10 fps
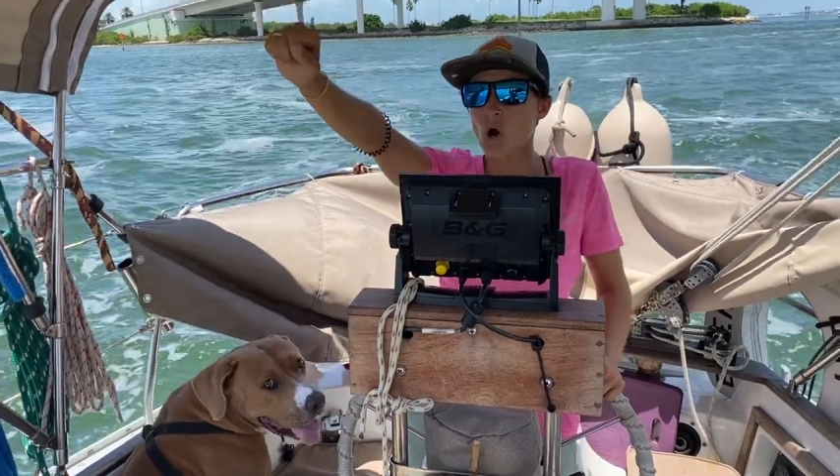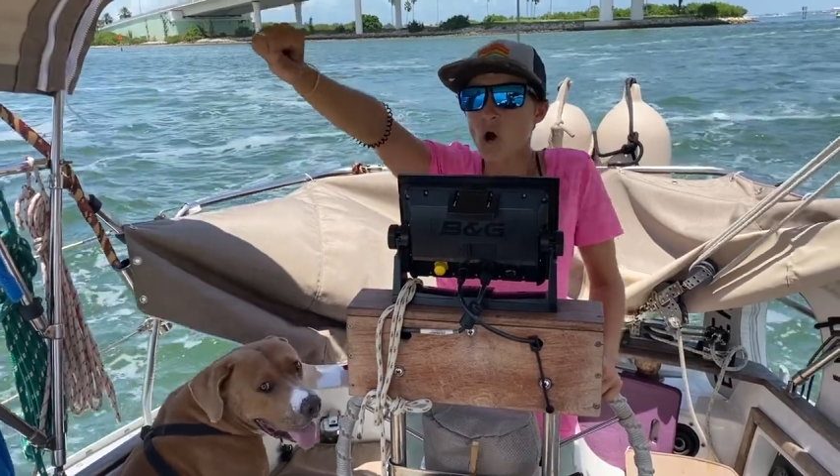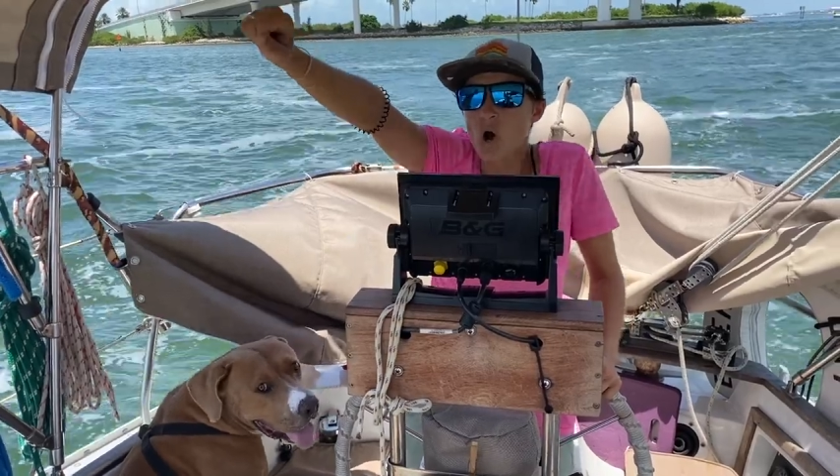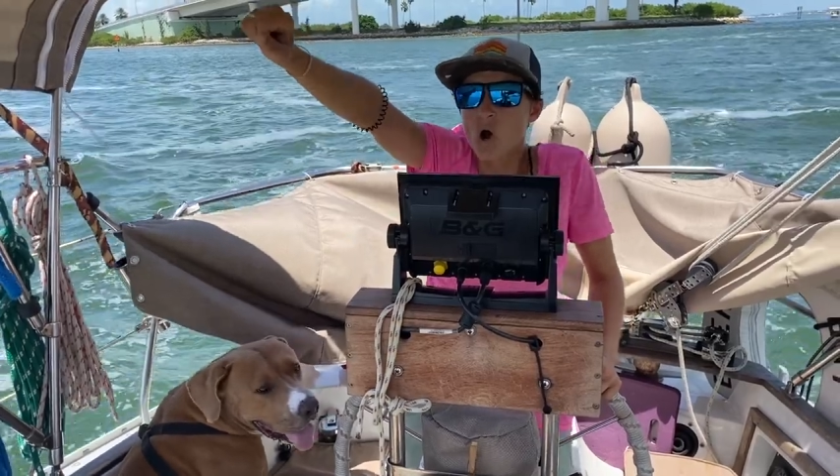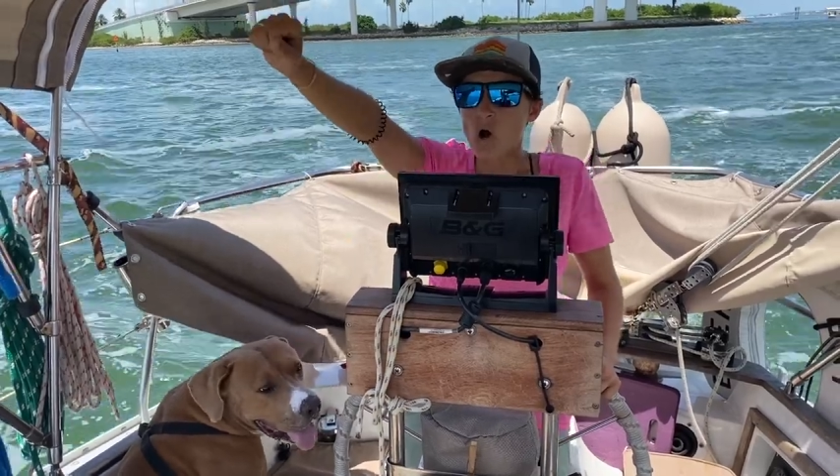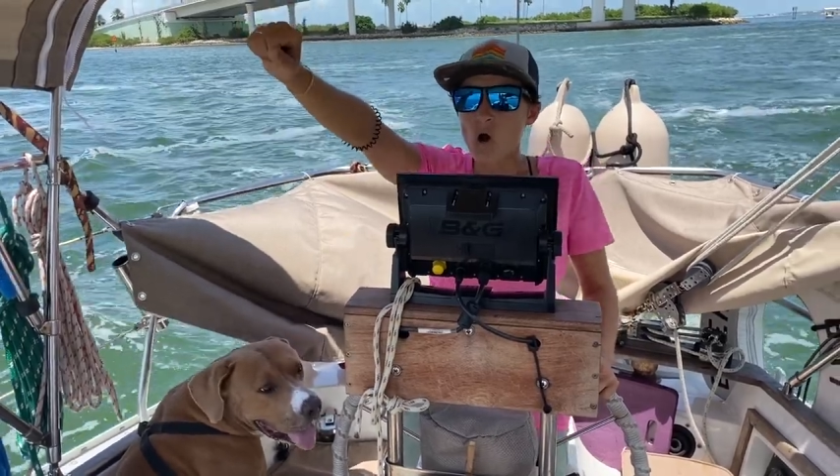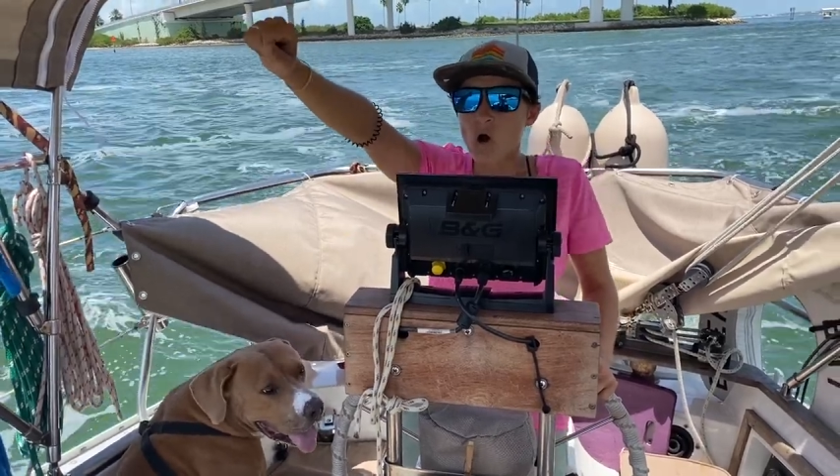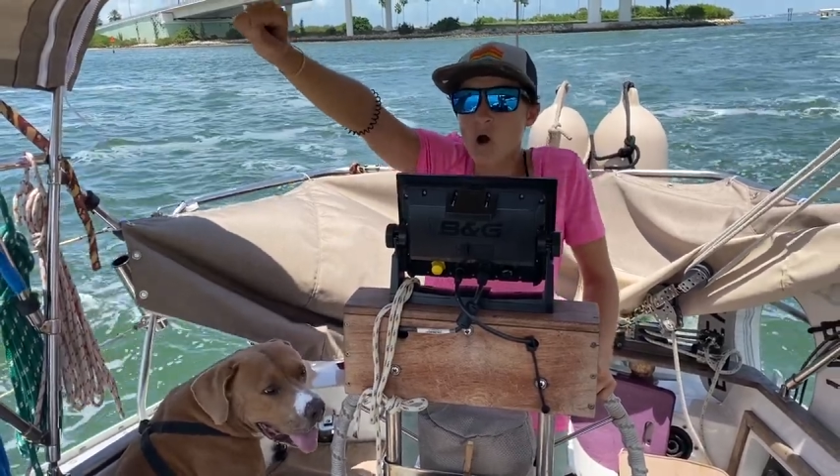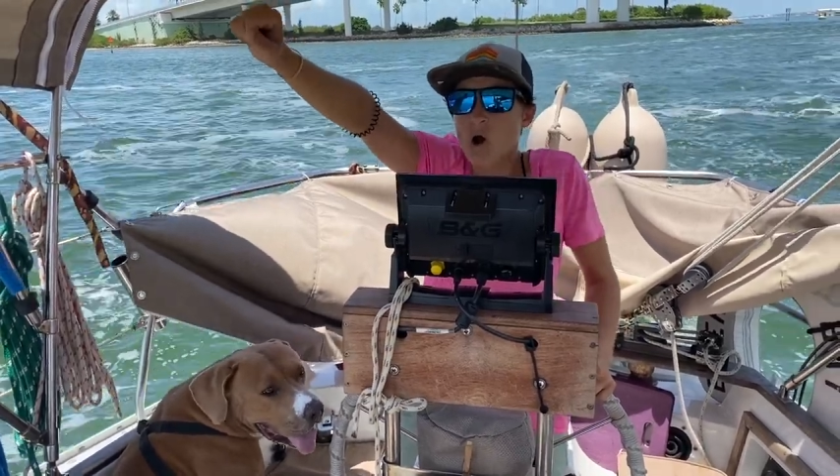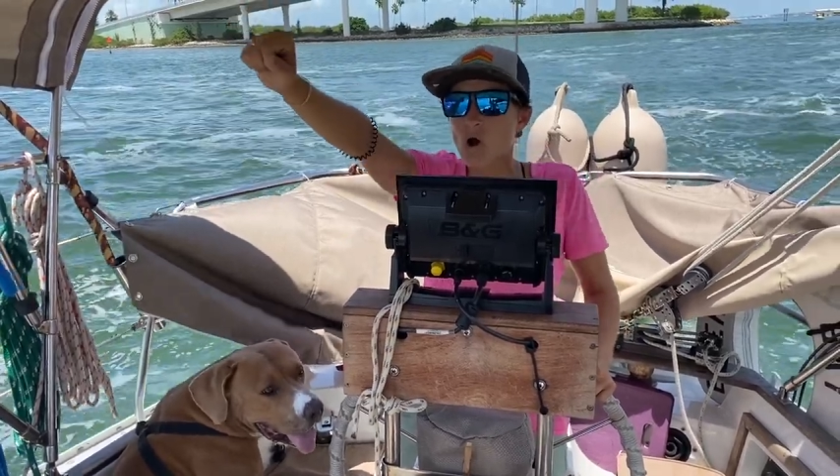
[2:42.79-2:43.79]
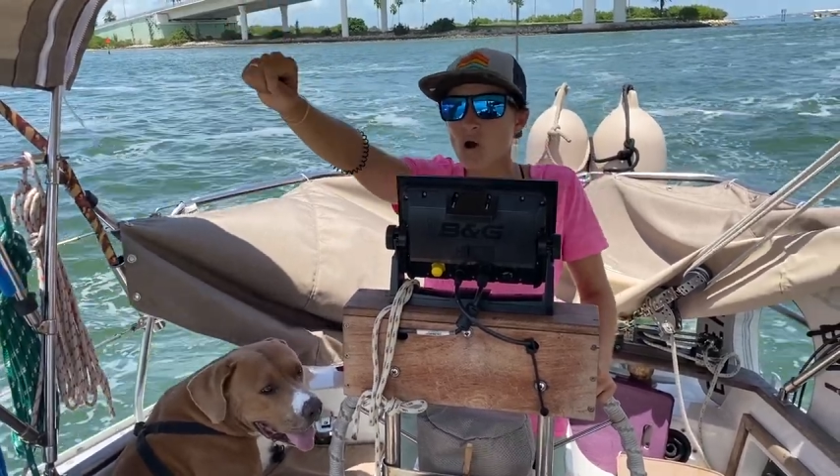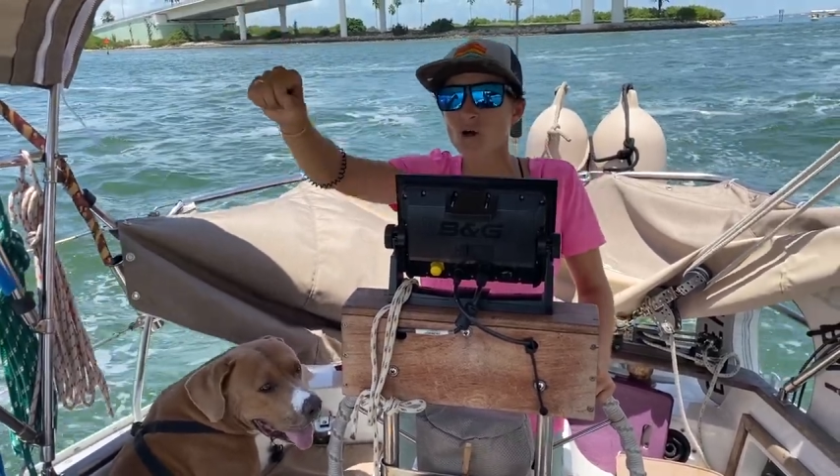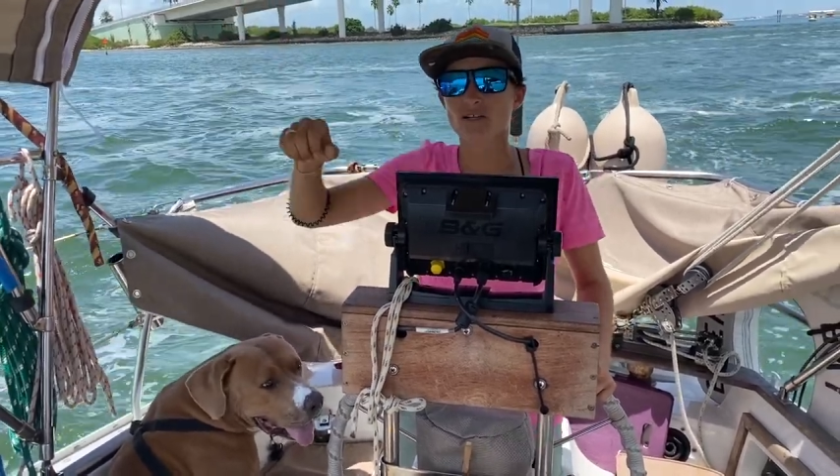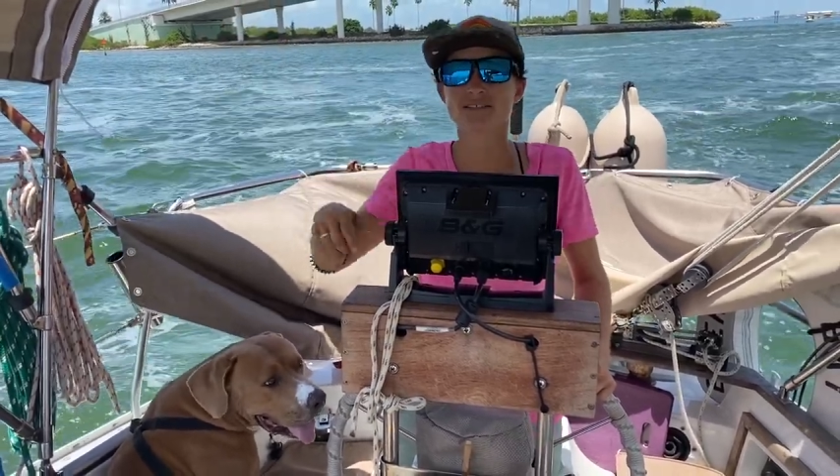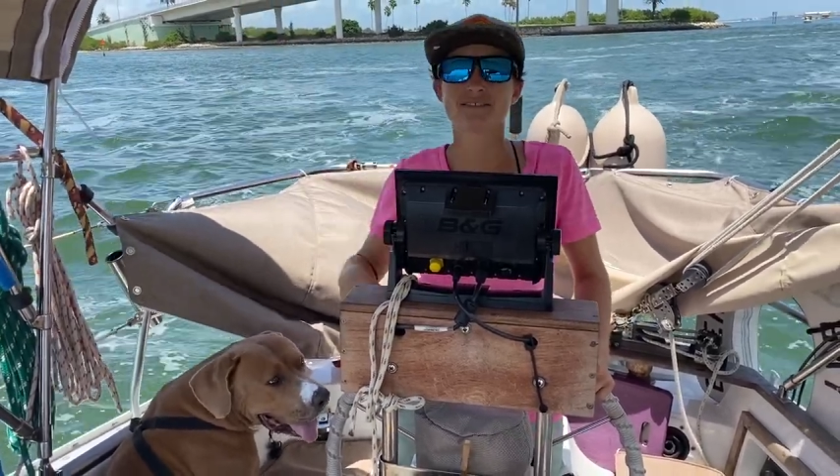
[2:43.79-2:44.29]
you back,
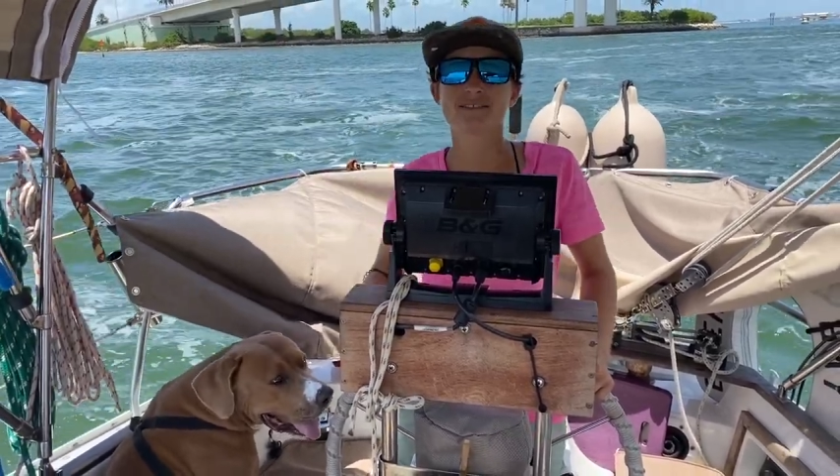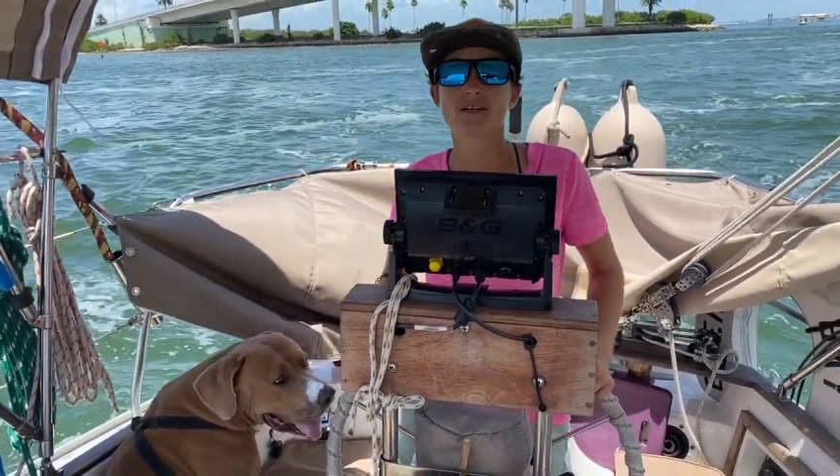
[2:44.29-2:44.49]
and